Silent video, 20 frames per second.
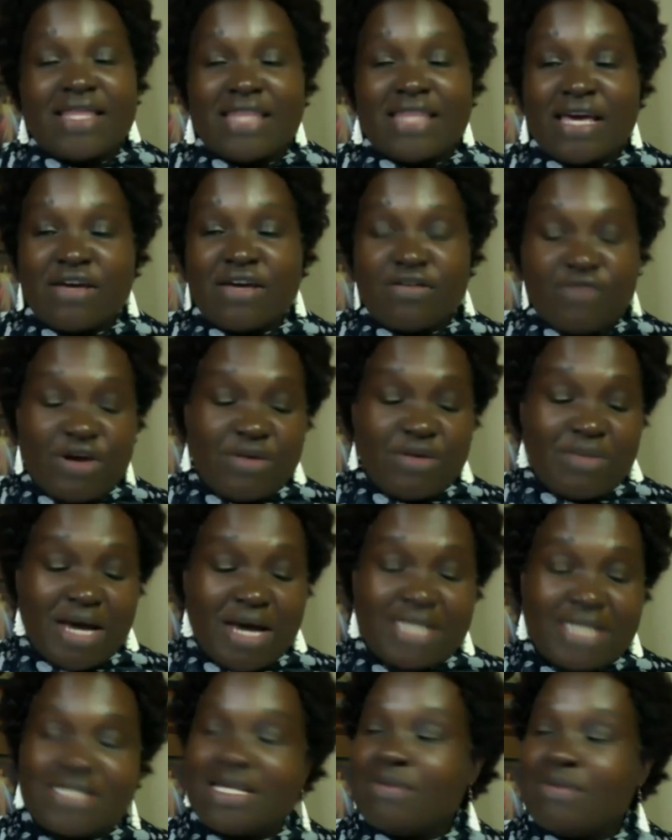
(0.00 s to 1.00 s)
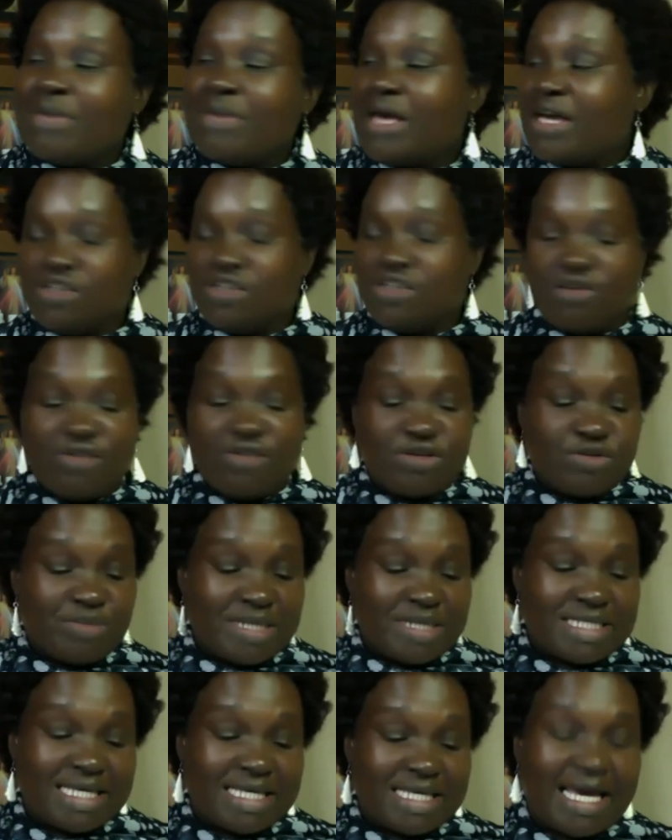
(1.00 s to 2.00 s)
Thank you very much. Let me hand you over to
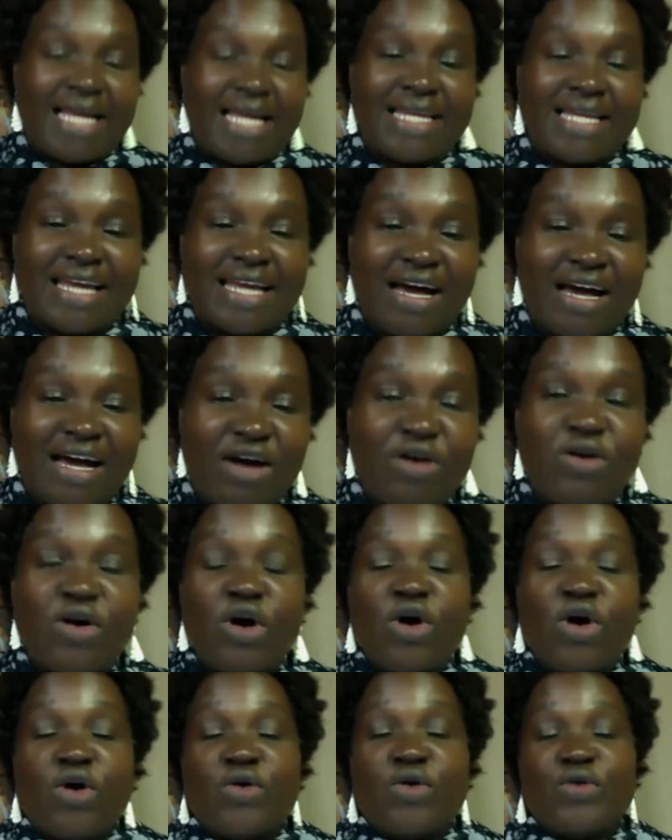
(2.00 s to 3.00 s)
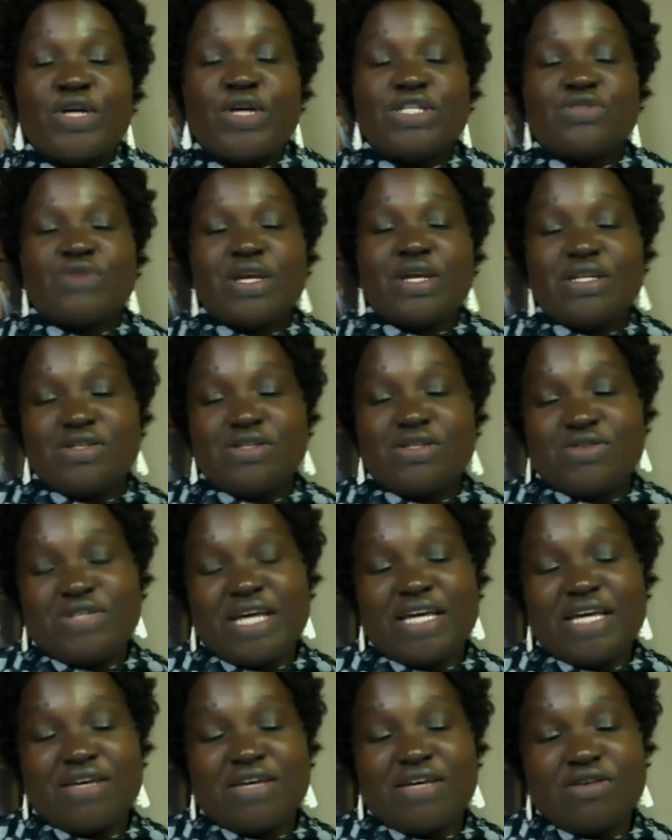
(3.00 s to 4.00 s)
Pascal now, who is ready to
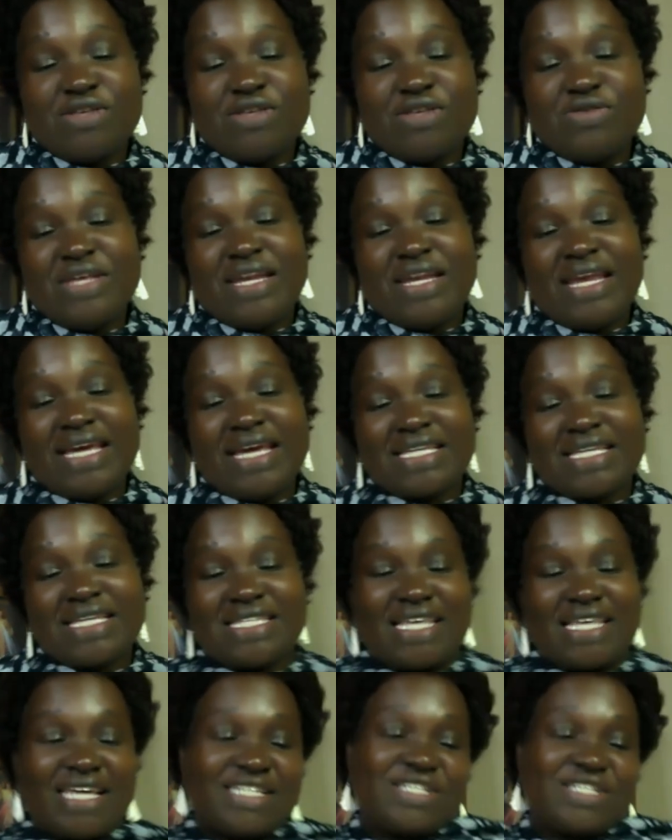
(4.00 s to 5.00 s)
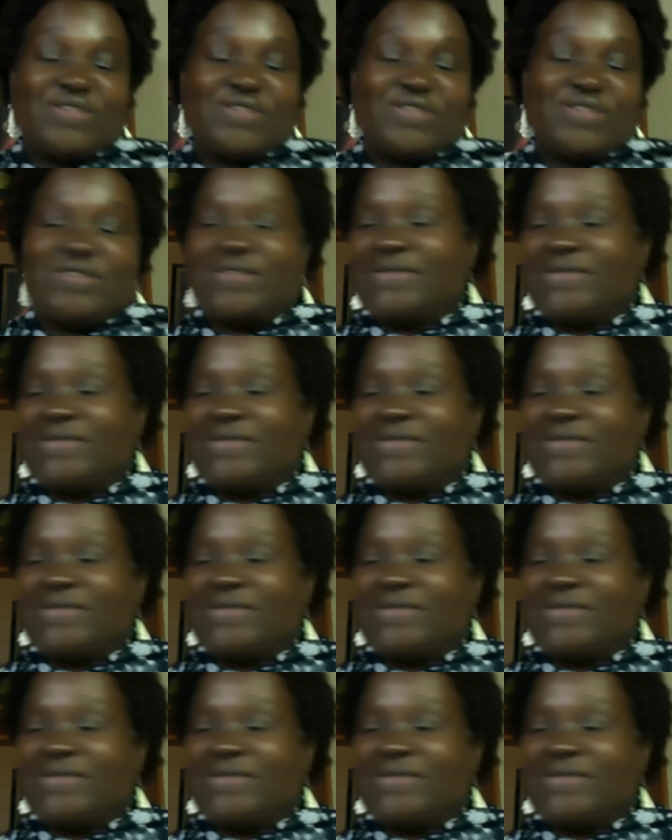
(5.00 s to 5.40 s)
take you through the next section.